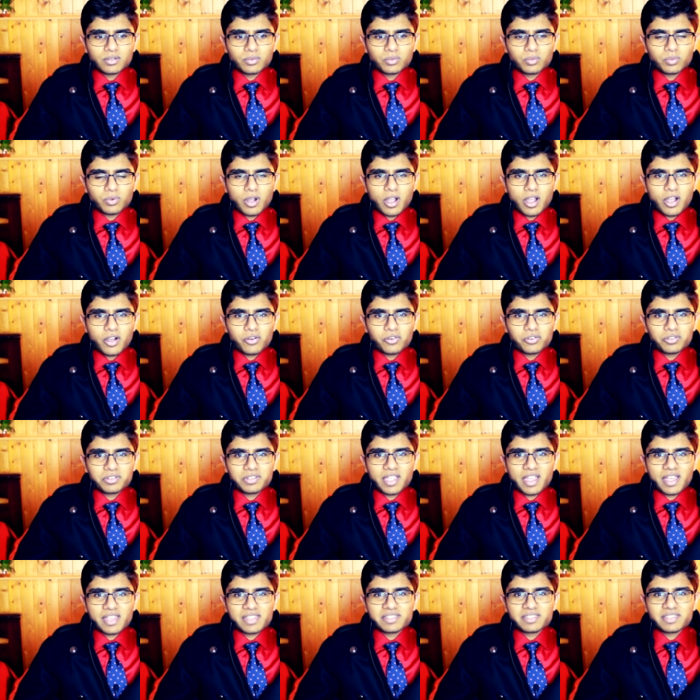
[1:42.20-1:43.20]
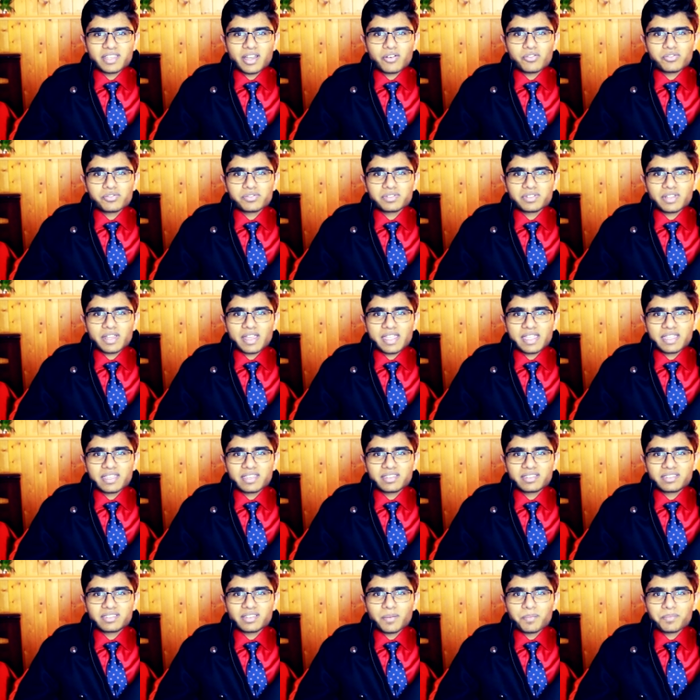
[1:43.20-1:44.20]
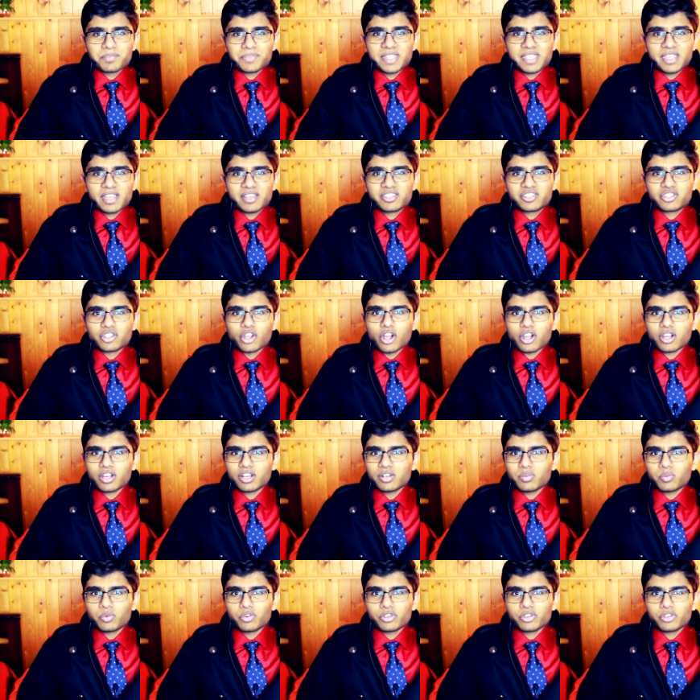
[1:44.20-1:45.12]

Wow, that sounds like something a stalker